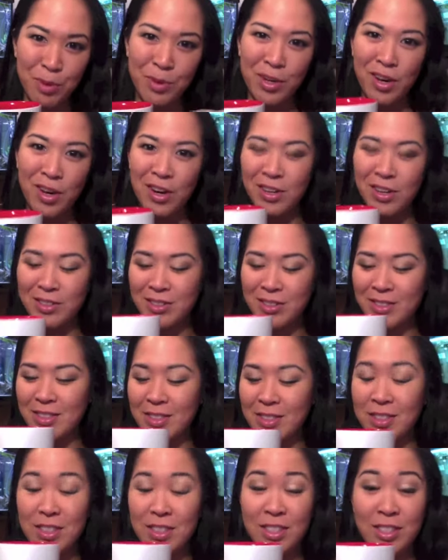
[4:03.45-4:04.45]
y'all.
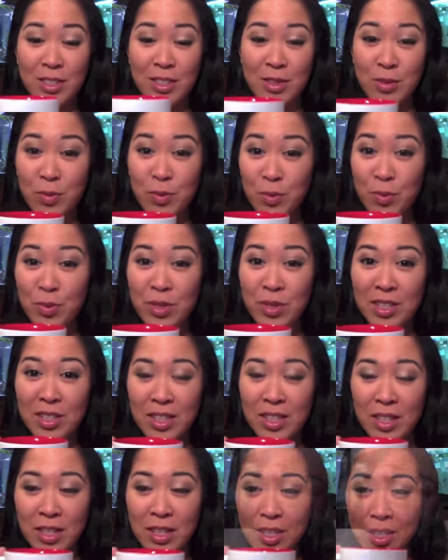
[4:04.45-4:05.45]
This is
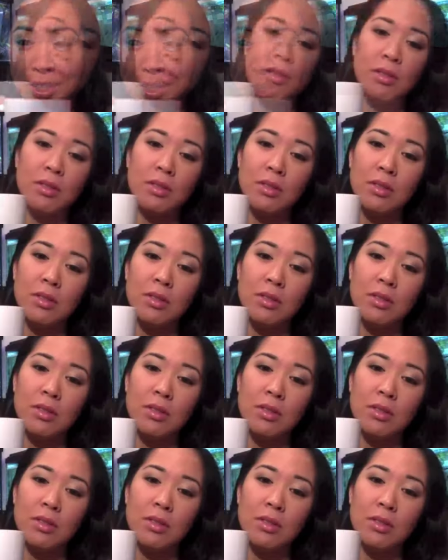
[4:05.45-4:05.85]
really good.